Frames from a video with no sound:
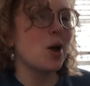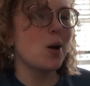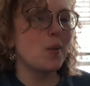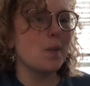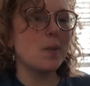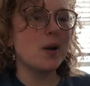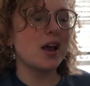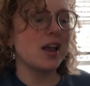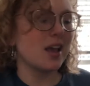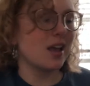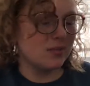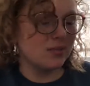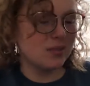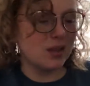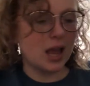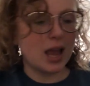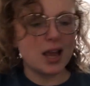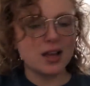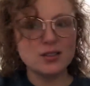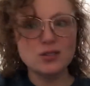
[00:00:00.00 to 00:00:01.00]
my
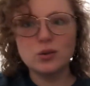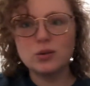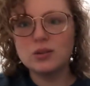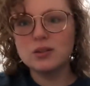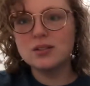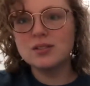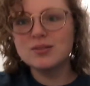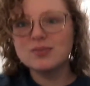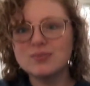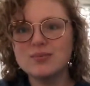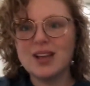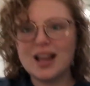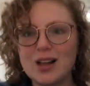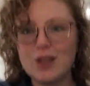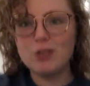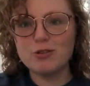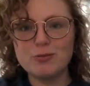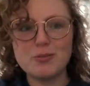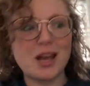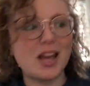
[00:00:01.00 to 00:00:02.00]
asshole
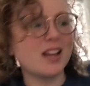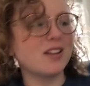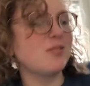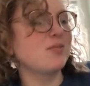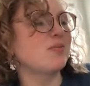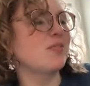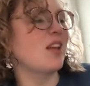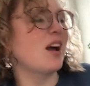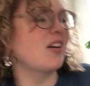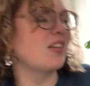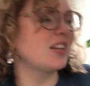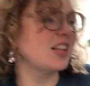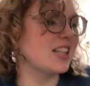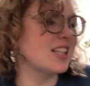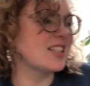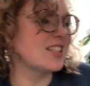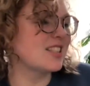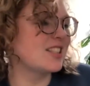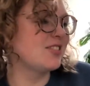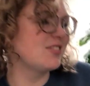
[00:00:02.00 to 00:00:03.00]
elf man,
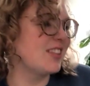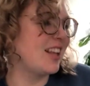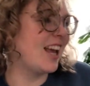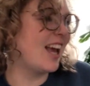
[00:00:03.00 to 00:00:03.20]
Arlius.